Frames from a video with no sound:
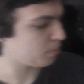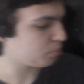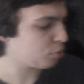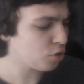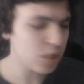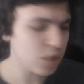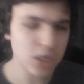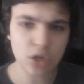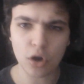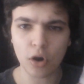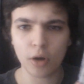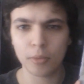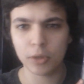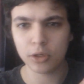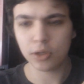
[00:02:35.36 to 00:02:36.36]
pretty
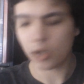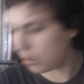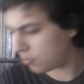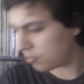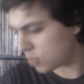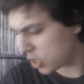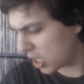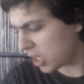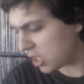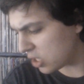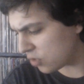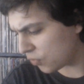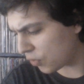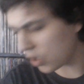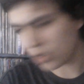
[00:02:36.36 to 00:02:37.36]
common. I'd say
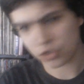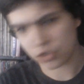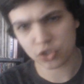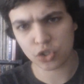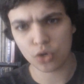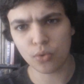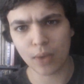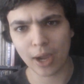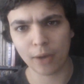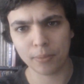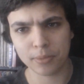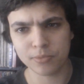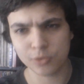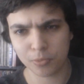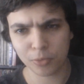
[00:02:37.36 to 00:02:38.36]
his first two
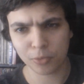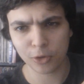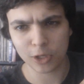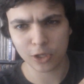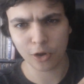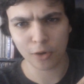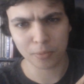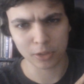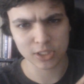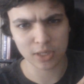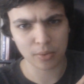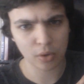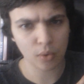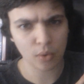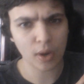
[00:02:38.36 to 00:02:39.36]
albums are pretty common, because
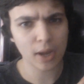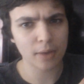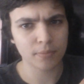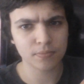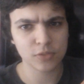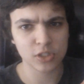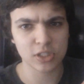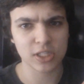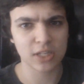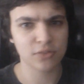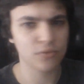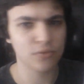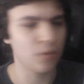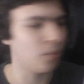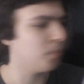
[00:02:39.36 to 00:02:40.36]
they were quite
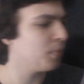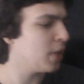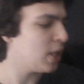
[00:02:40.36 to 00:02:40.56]
successful.